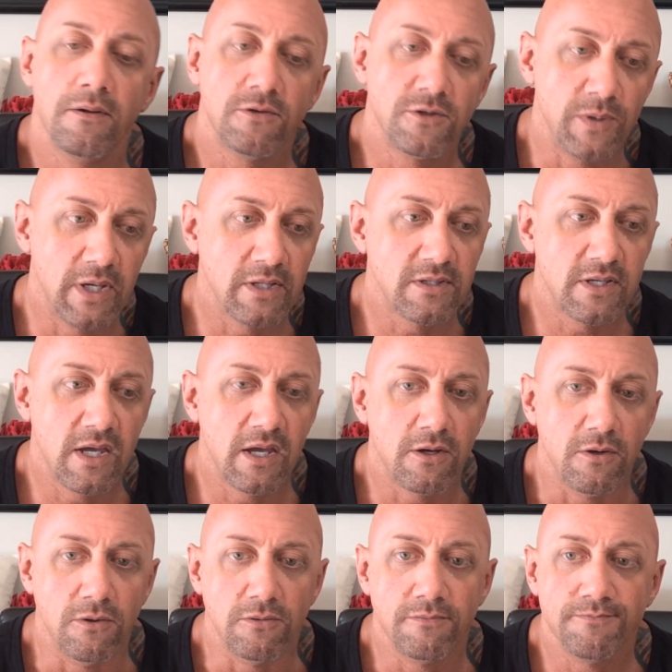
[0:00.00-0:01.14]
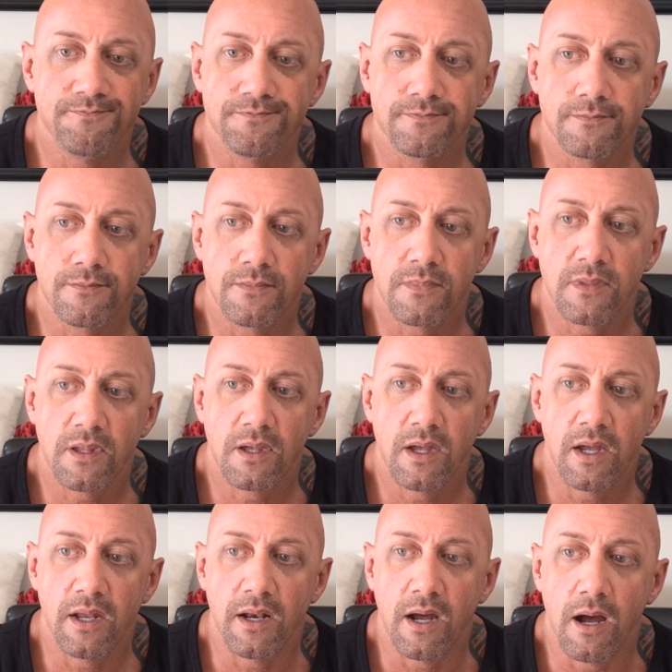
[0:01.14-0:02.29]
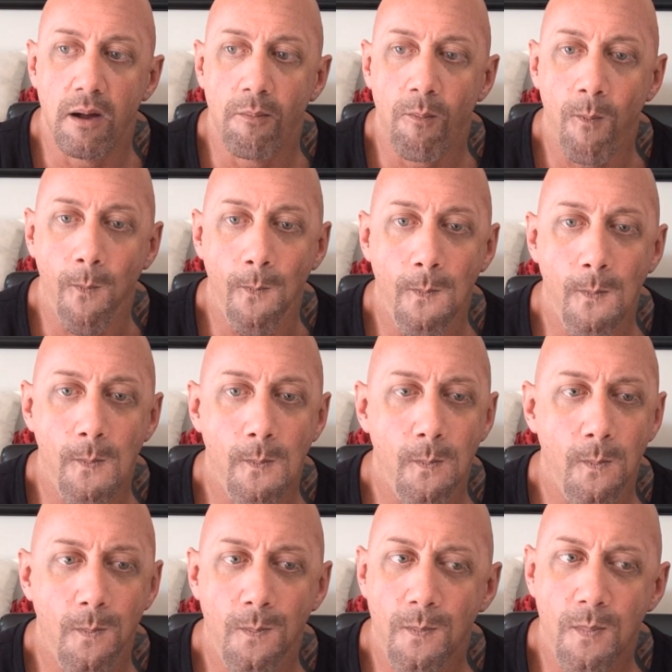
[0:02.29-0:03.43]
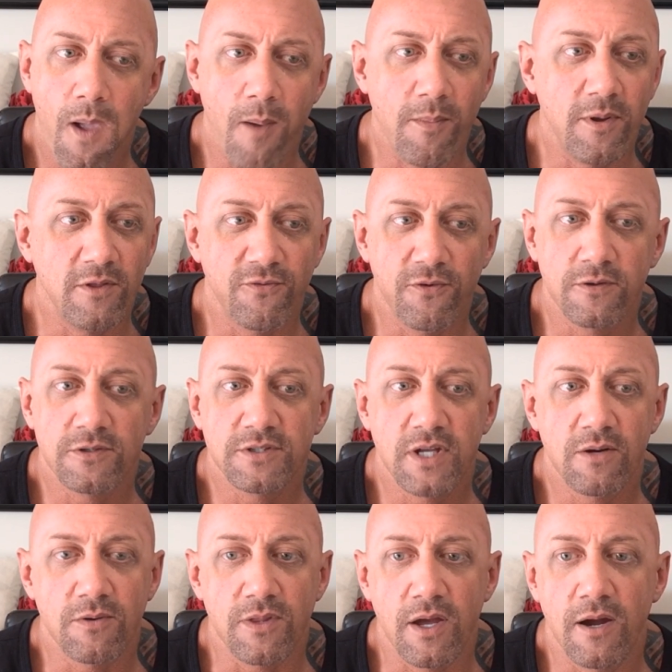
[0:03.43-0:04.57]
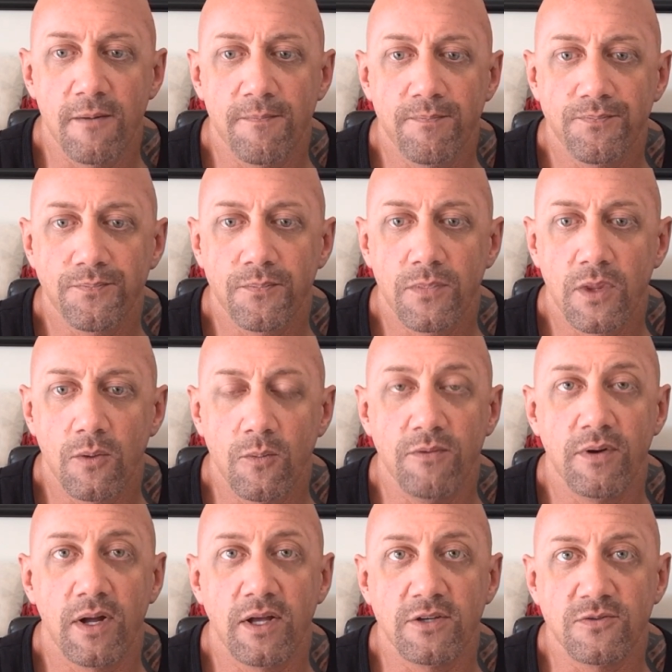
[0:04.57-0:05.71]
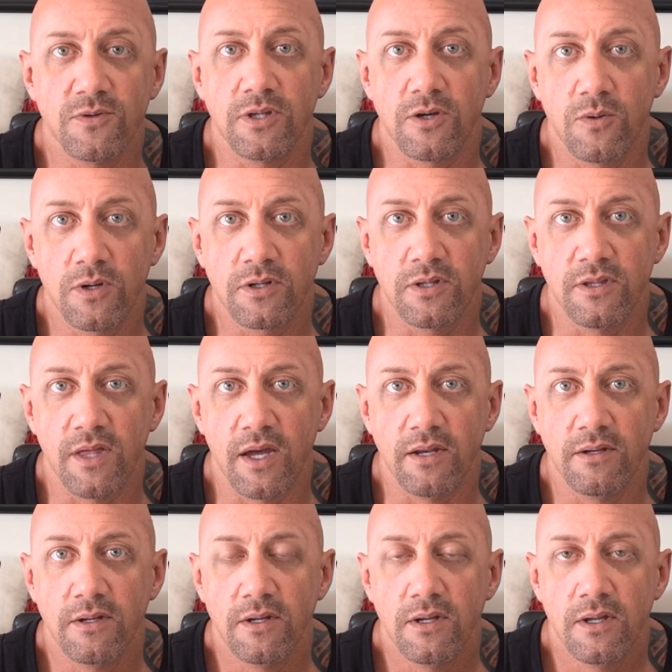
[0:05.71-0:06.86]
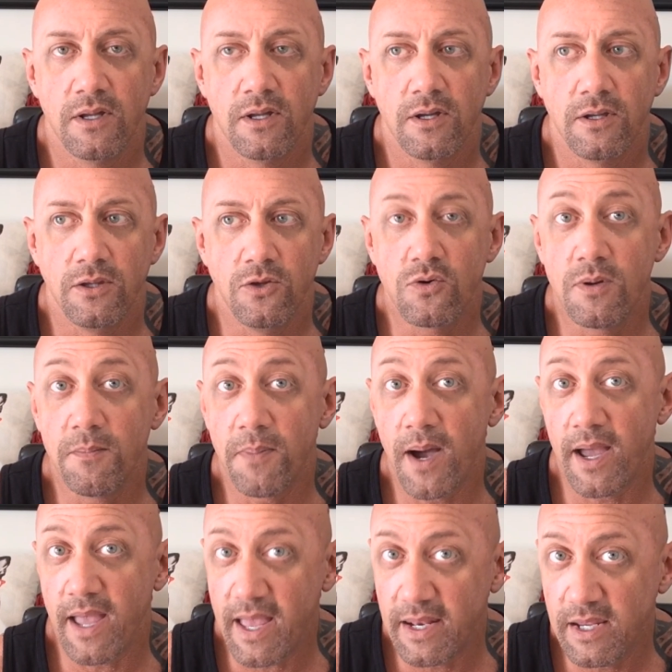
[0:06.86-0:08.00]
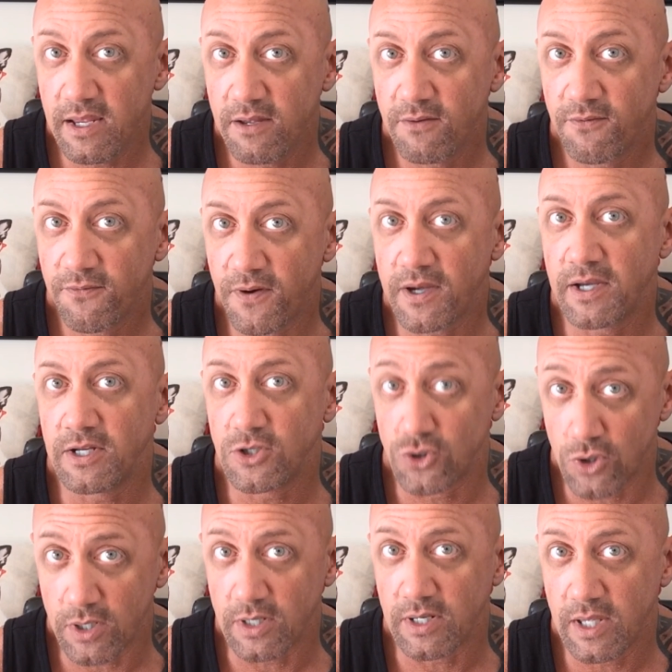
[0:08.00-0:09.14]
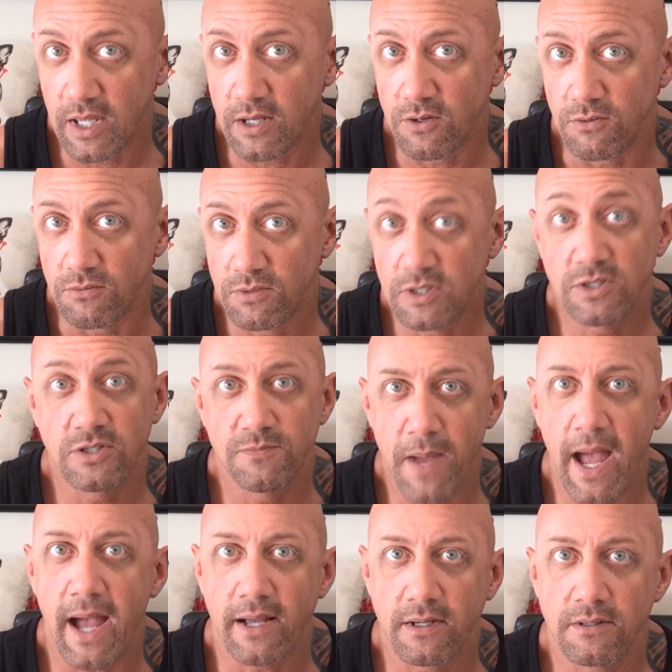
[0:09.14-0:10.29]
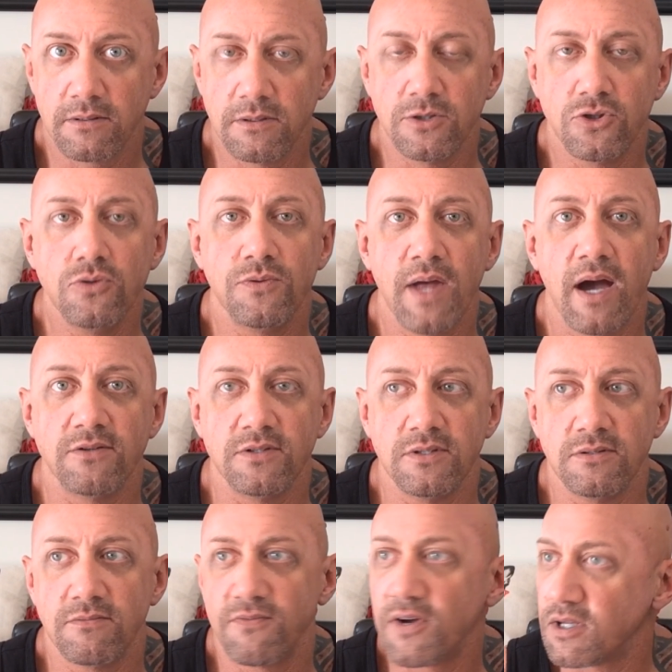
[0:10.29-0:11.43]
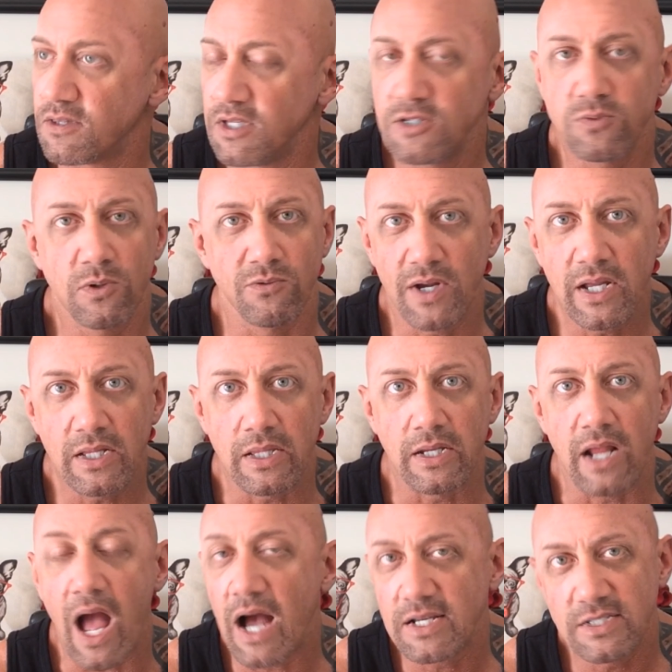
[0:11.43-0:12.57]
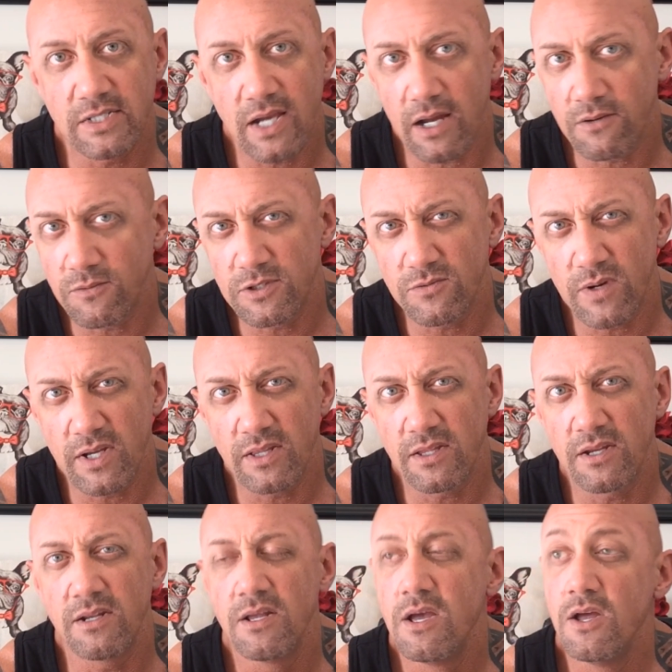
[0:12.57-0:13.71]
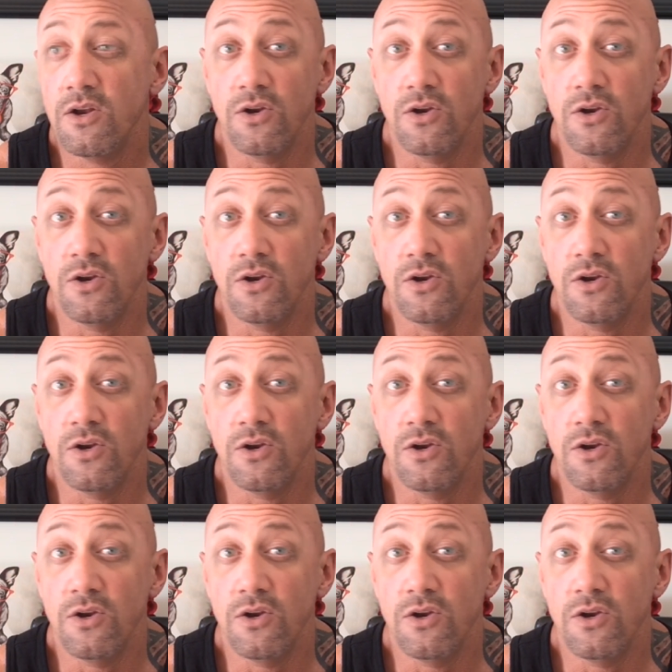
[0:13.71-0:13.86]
So we get to Cancun, and I mean, the first day we're there, we realized really quickly that you can buy any fucking drug in Cancun. This is back in 2000. Fucking things weren't regulated. Oxycontin wasn't regulated.